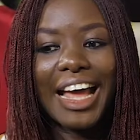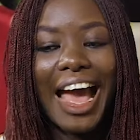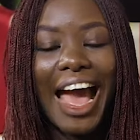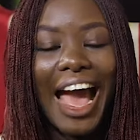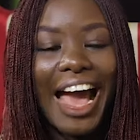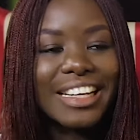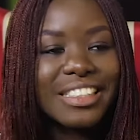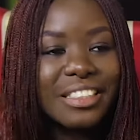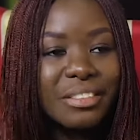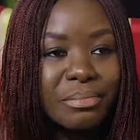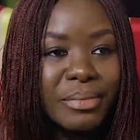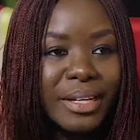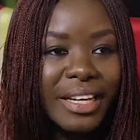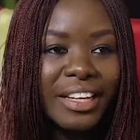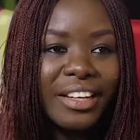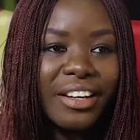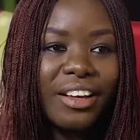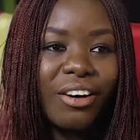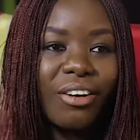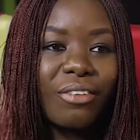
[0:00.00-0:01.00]

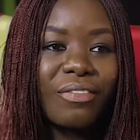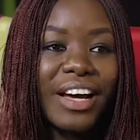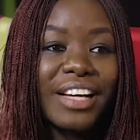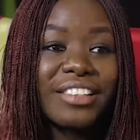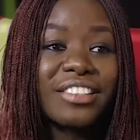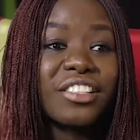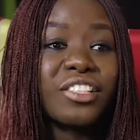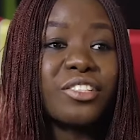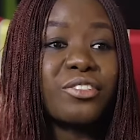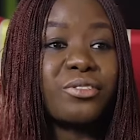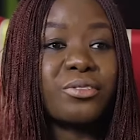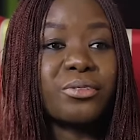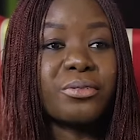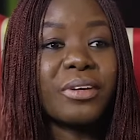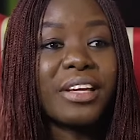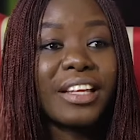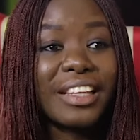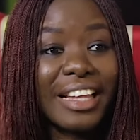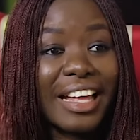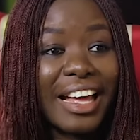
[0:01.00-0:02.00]
admin of actually
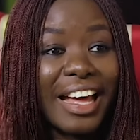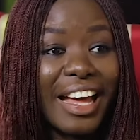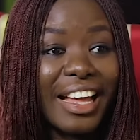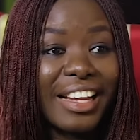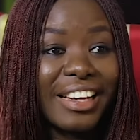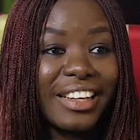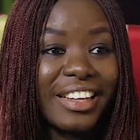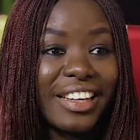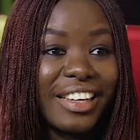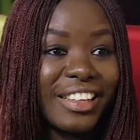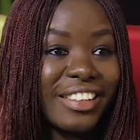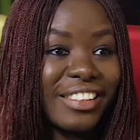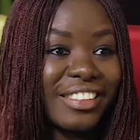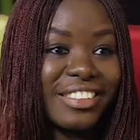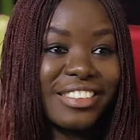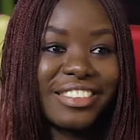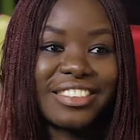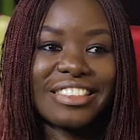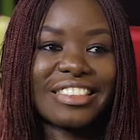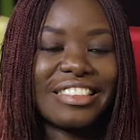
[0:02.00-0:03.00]
doing that is,
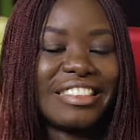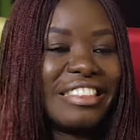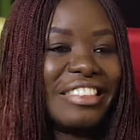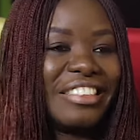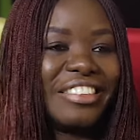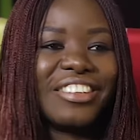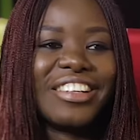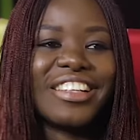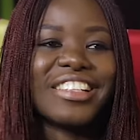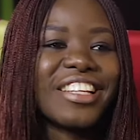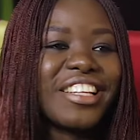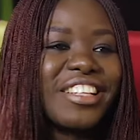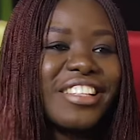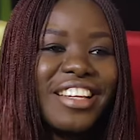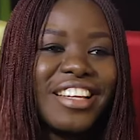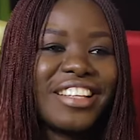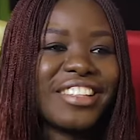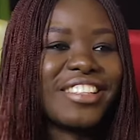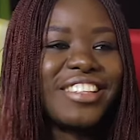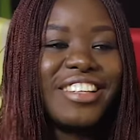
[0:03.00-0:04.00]

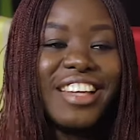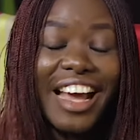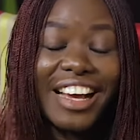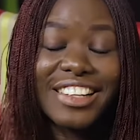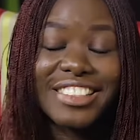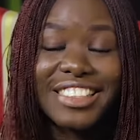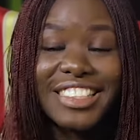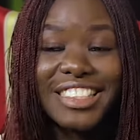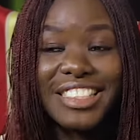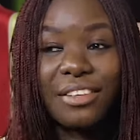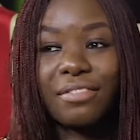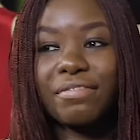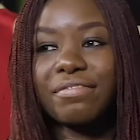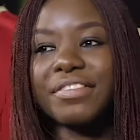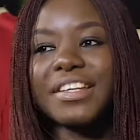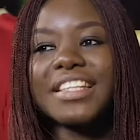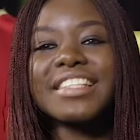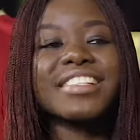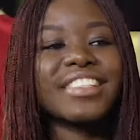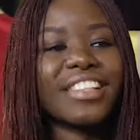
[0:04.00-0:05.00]
it actually
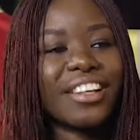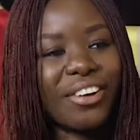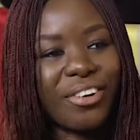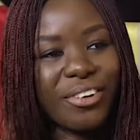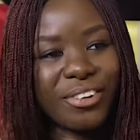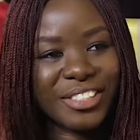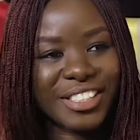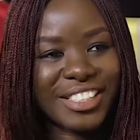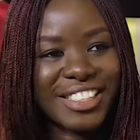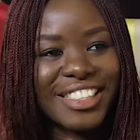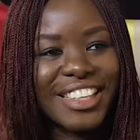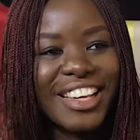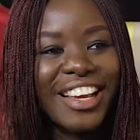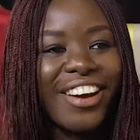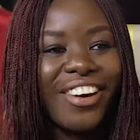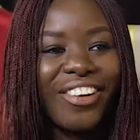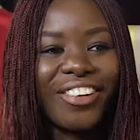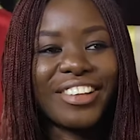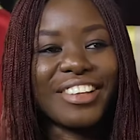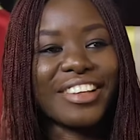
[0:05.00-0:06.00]
defeats the cost
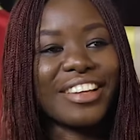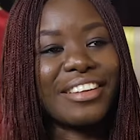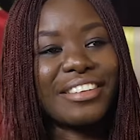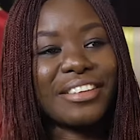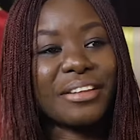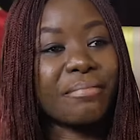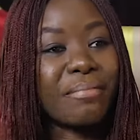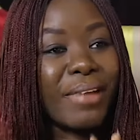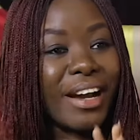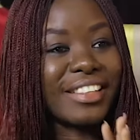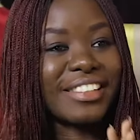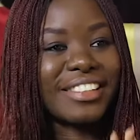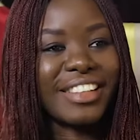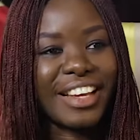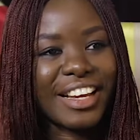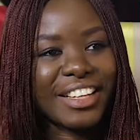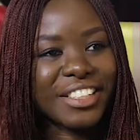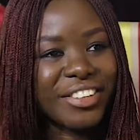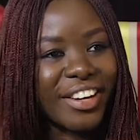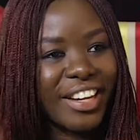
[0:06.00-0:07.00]
or the margin that
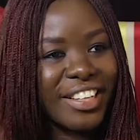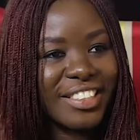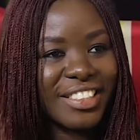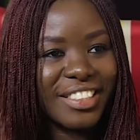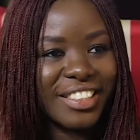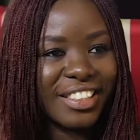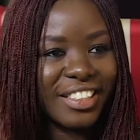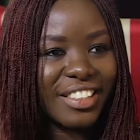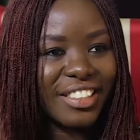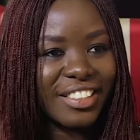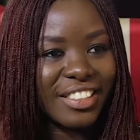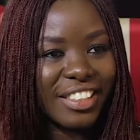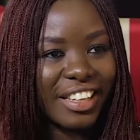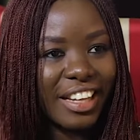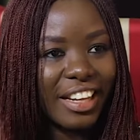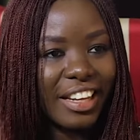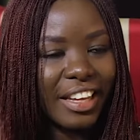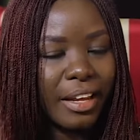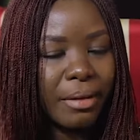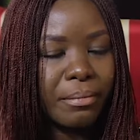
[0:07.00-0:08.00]
you're trying to
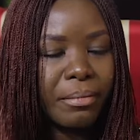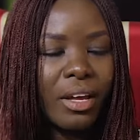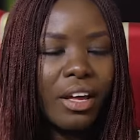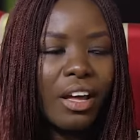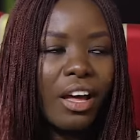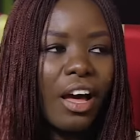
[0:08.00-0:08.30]
claim.